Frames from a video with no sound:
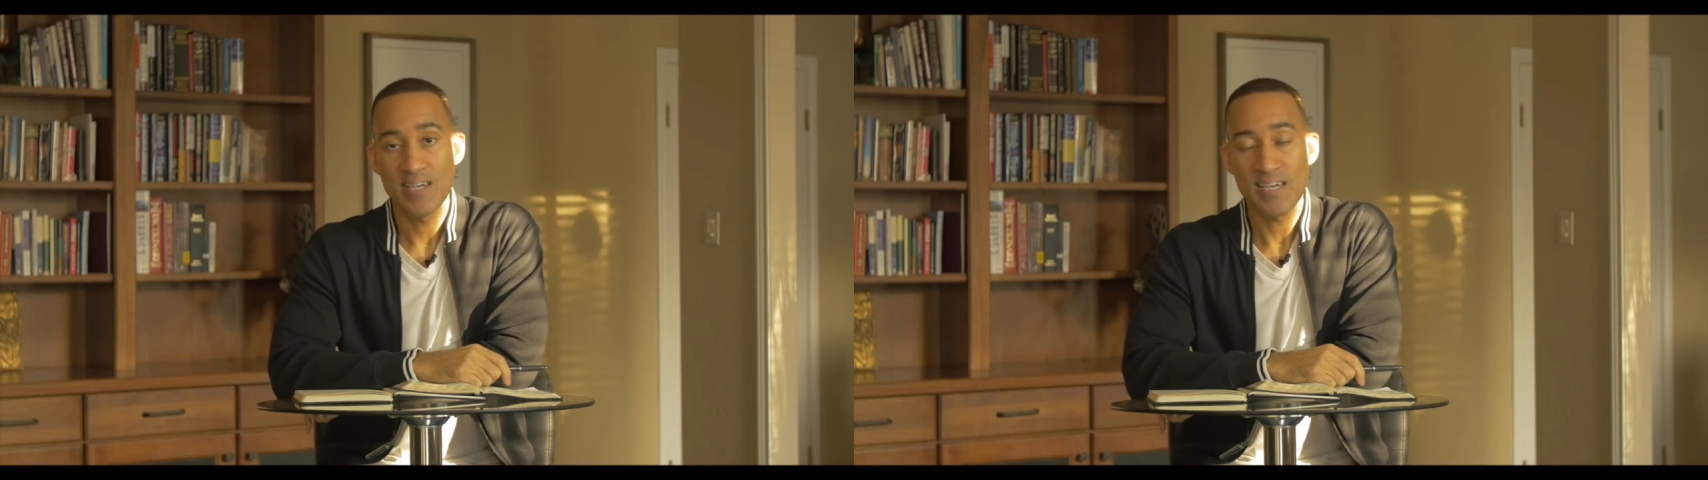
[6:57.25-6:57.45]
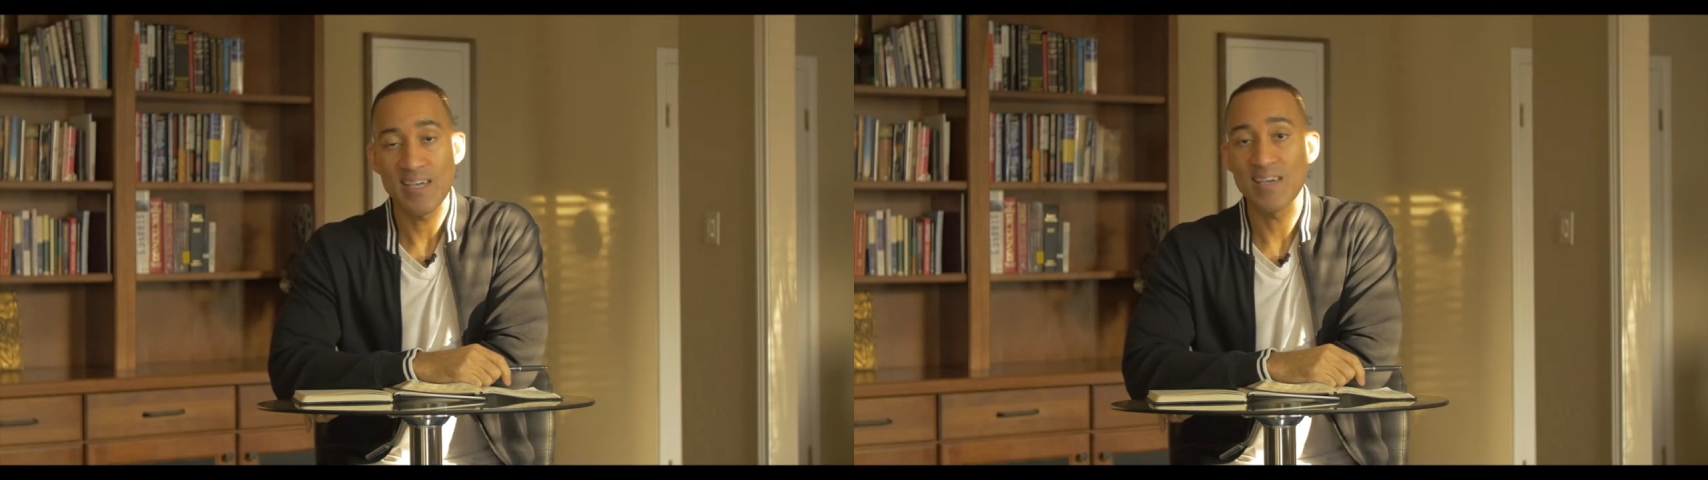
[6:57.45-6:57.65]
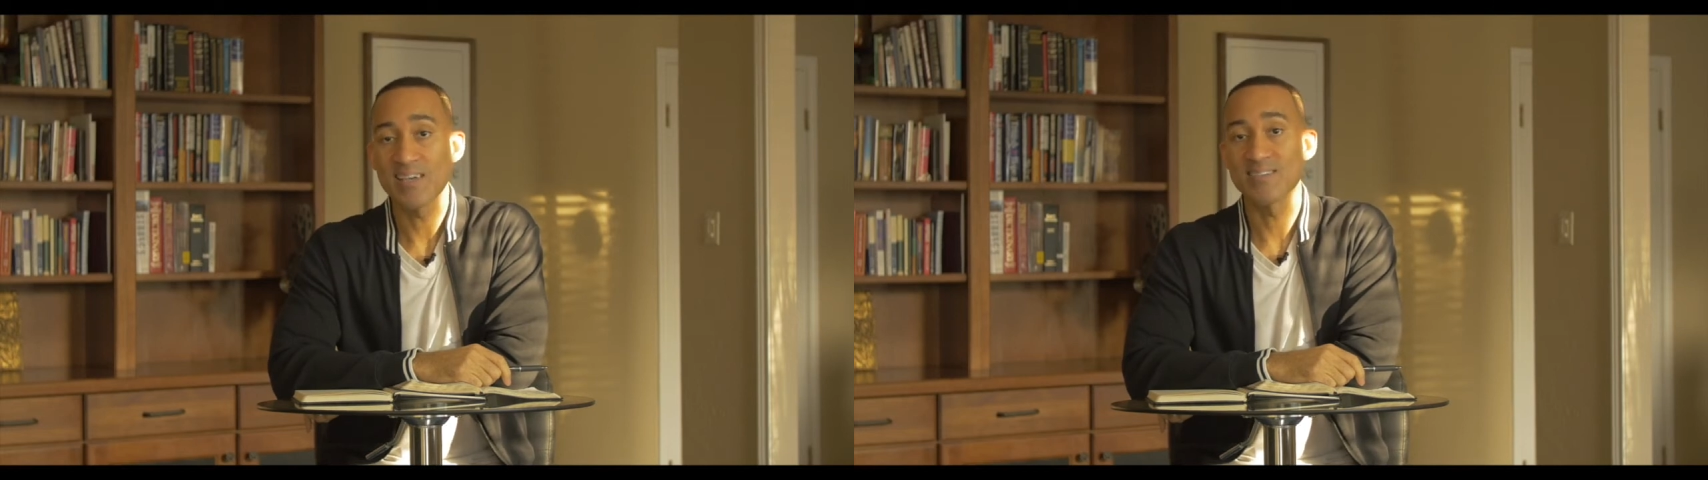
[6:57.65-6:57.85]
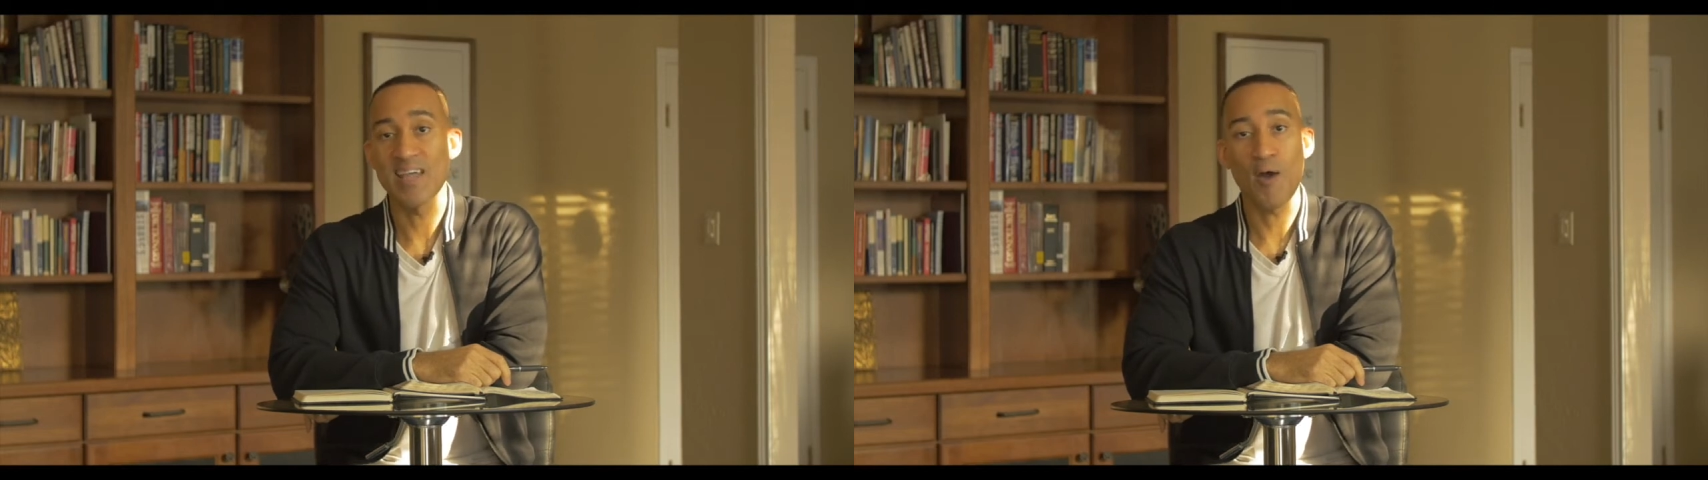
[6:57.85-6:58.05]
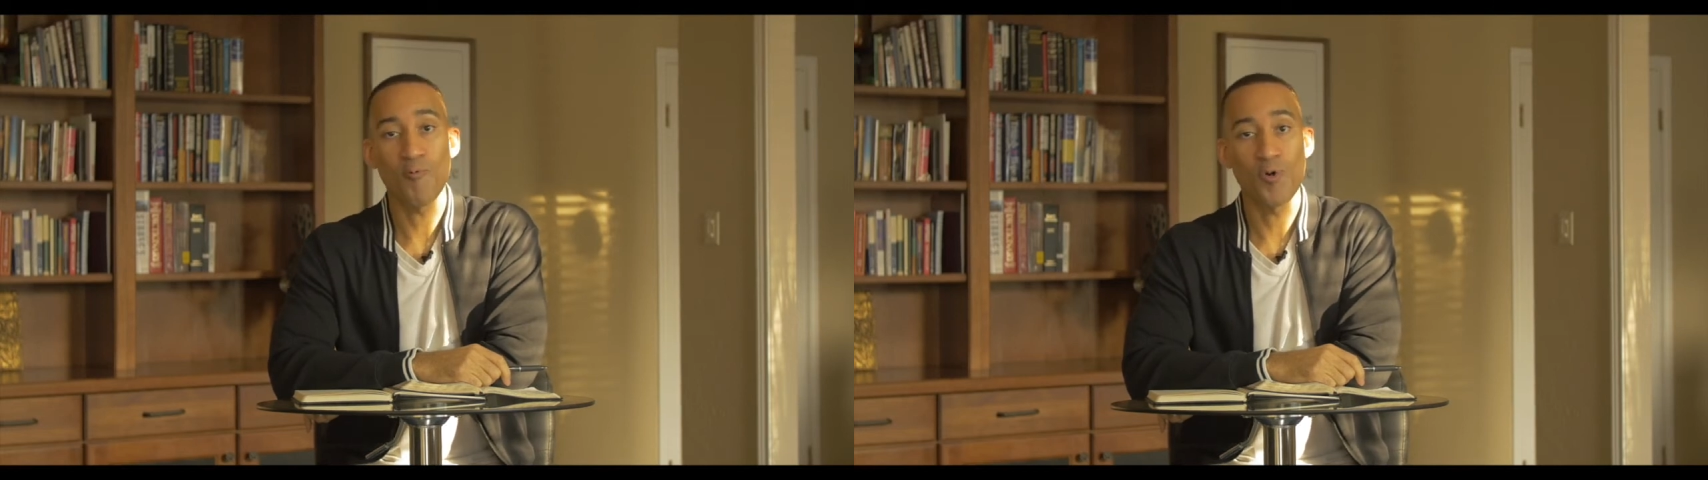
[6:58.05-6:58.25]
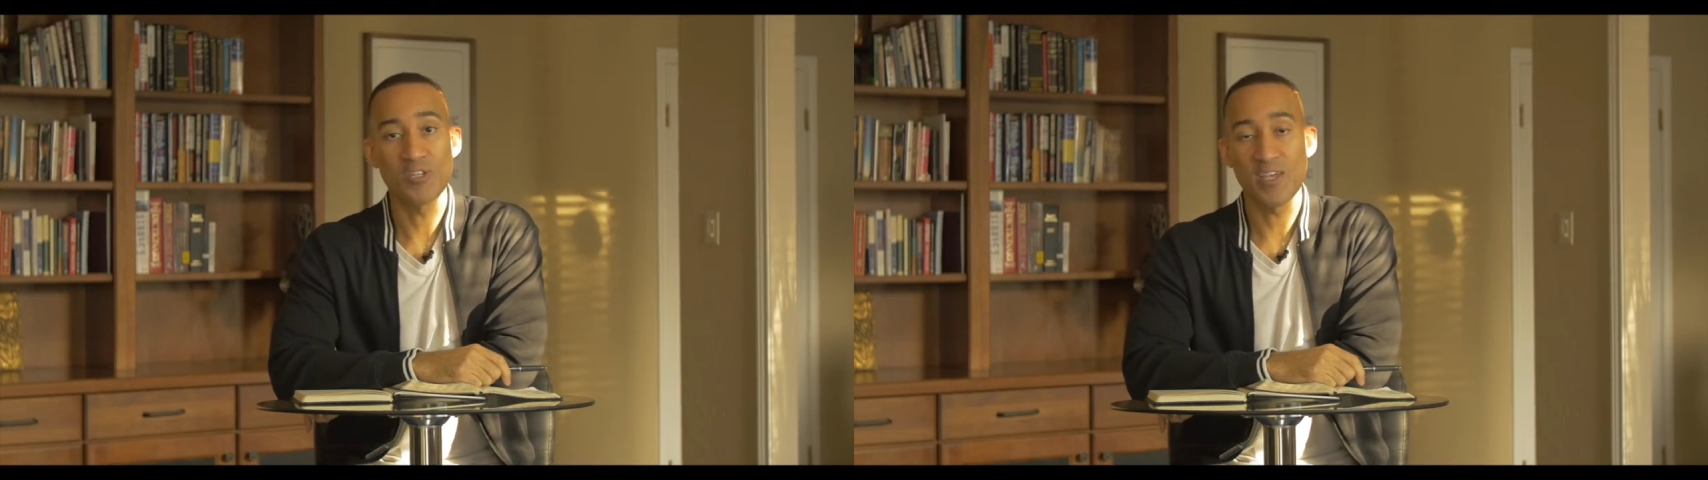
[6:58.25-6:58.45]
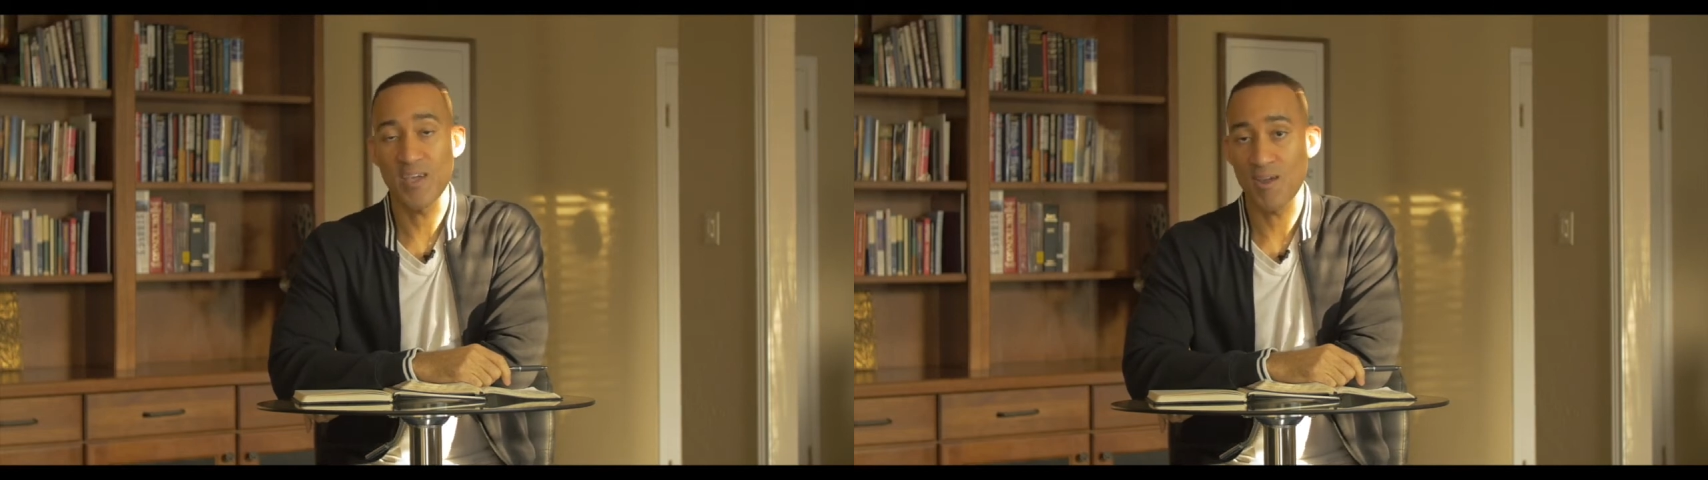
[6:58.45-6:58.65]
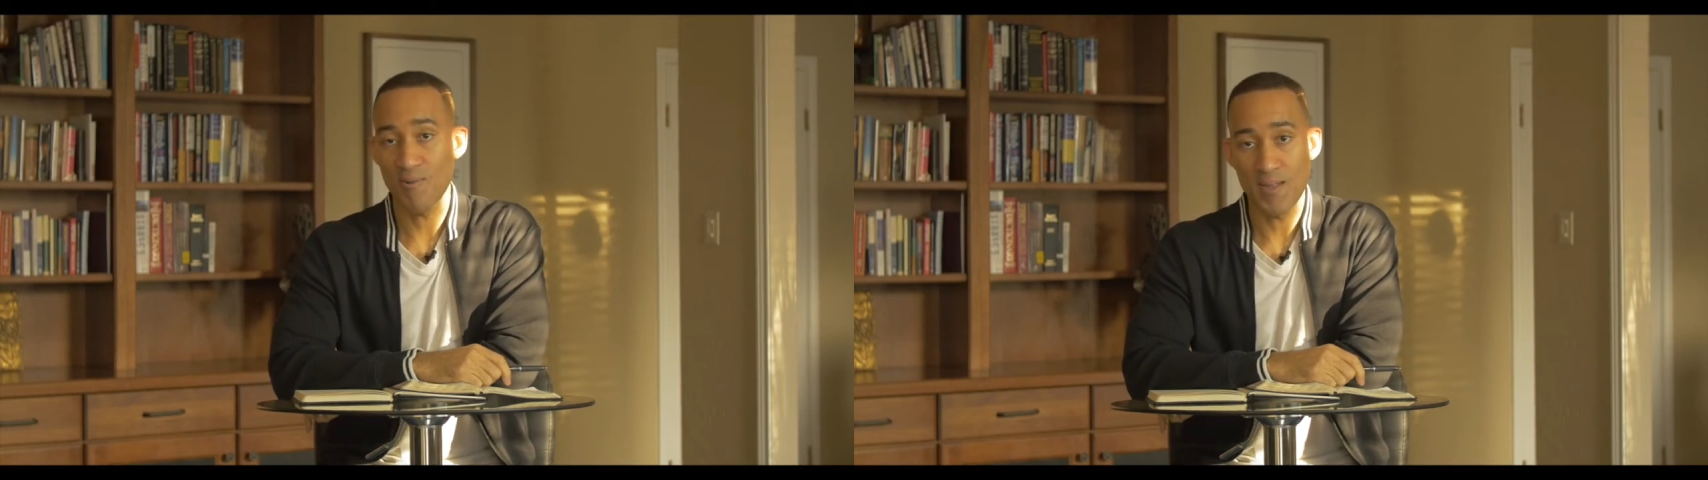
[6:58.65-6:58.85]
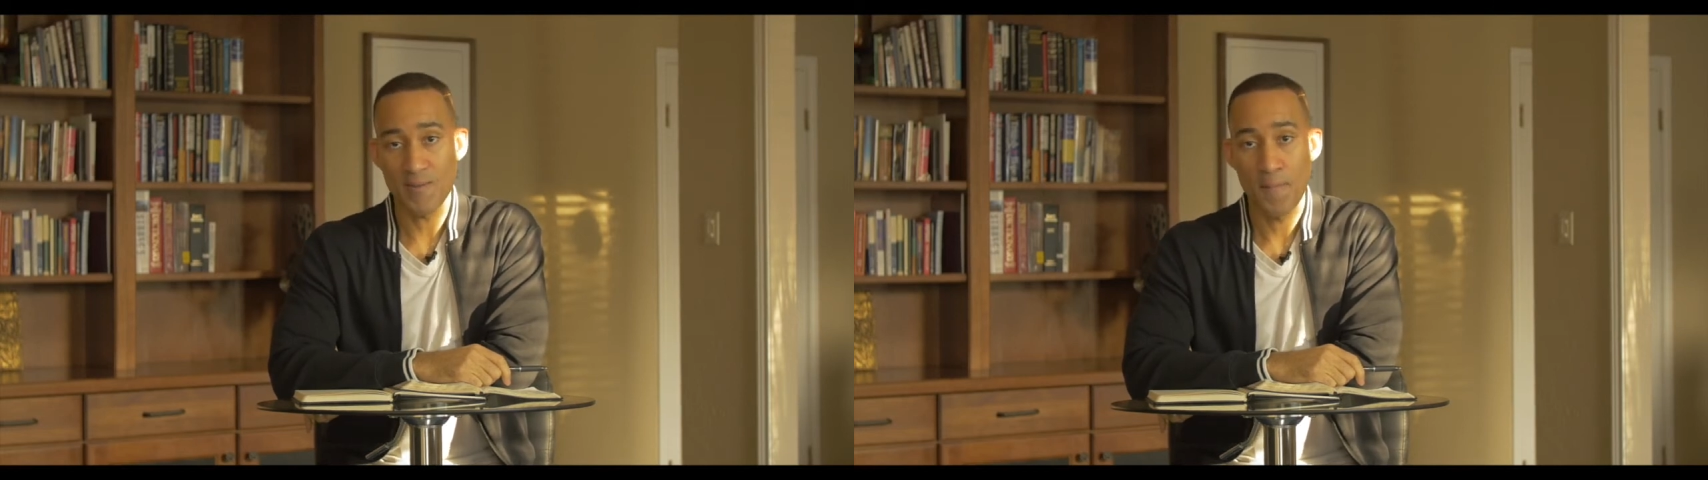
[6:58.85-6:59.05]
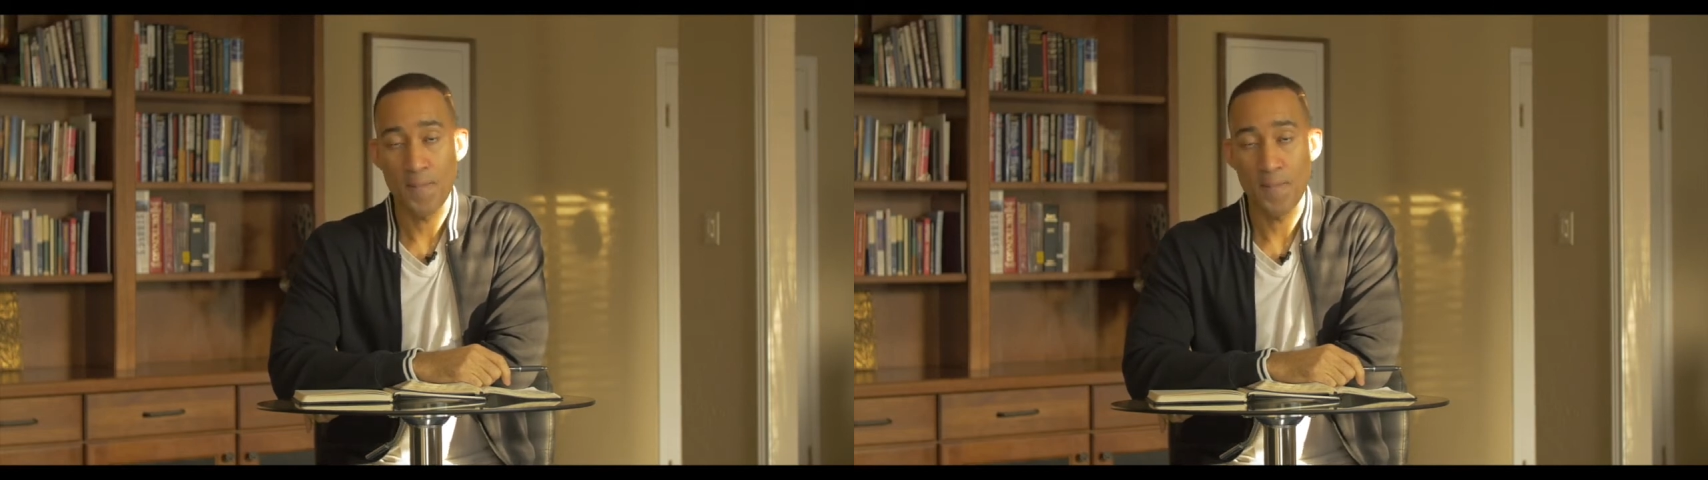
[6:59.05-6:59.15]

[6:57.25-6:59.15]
He is not wanting to hear it.